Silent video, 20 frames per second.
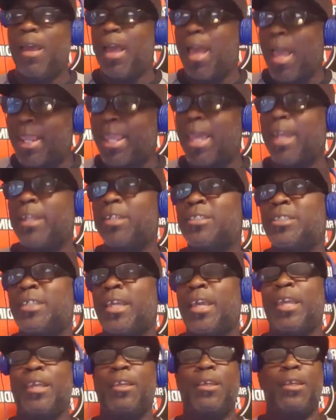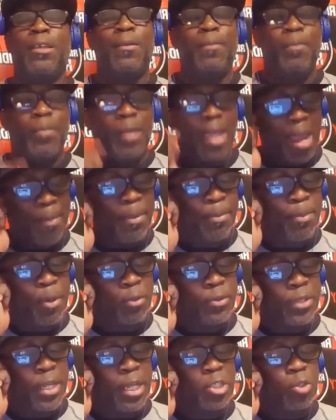I got to say happy birthday